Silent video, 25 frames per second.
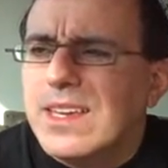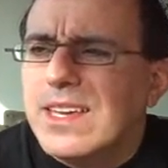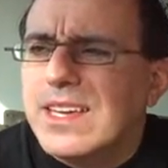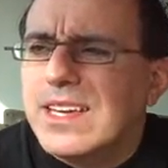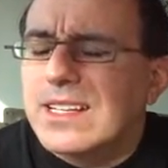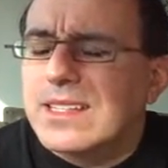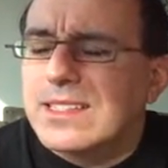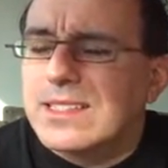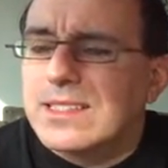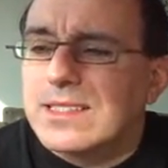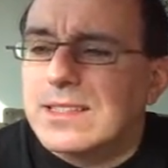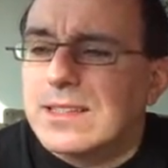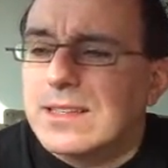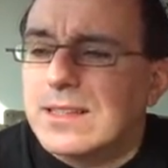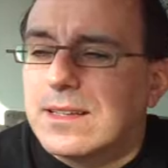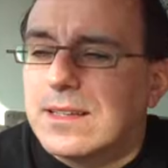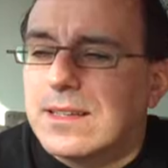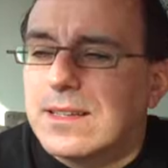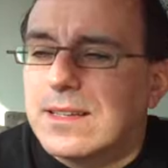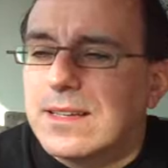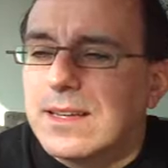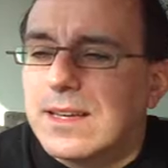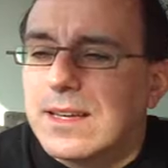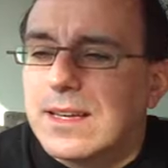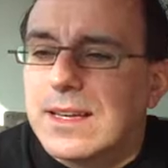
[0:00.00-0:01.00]
it's
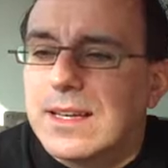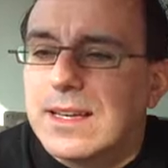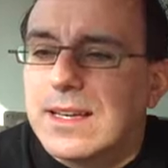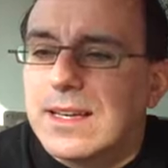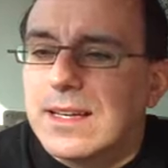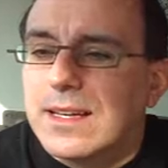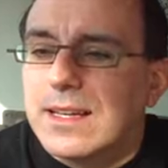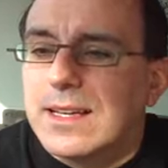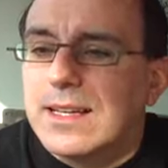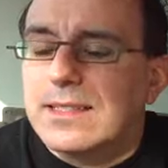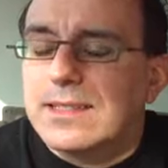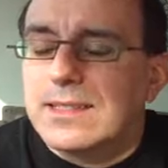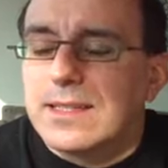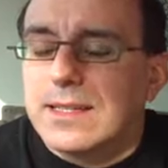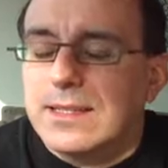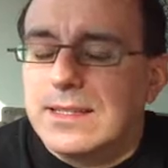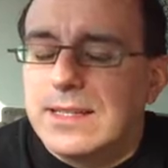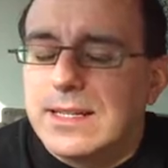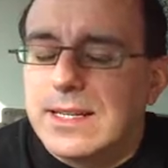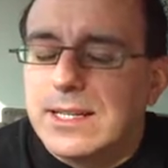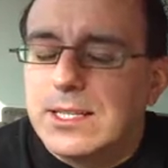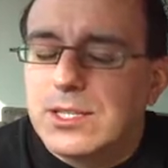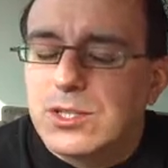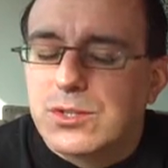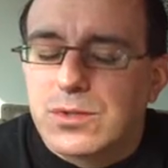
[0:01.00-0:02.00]
it, it's
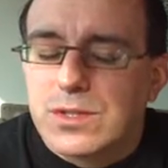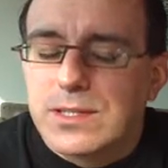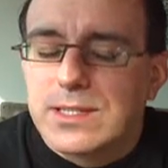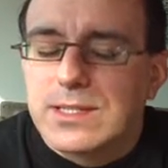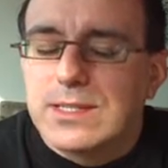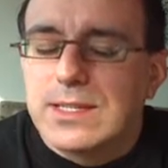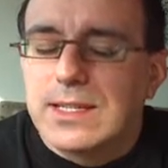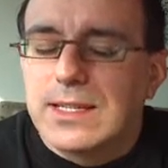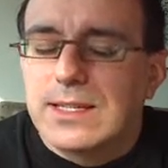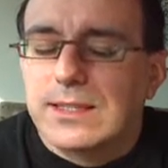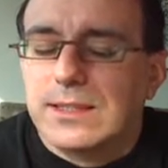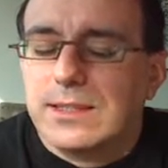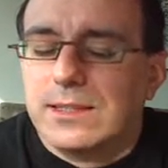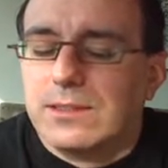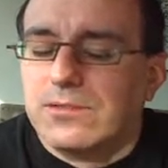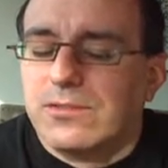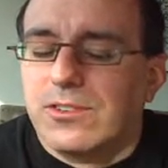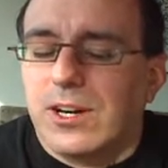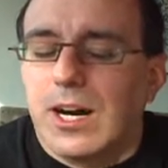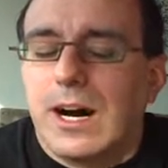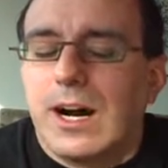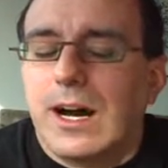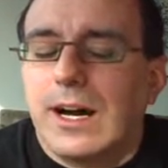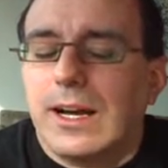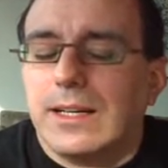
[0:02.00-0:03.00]
an interesting
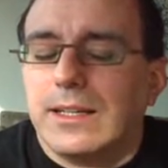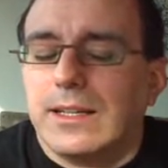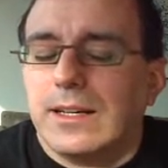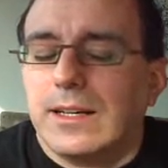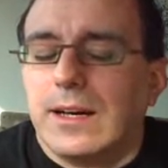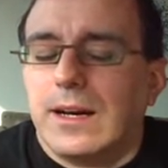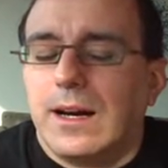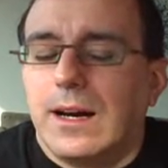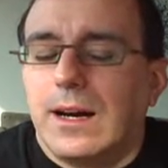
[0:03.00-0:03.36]
divide.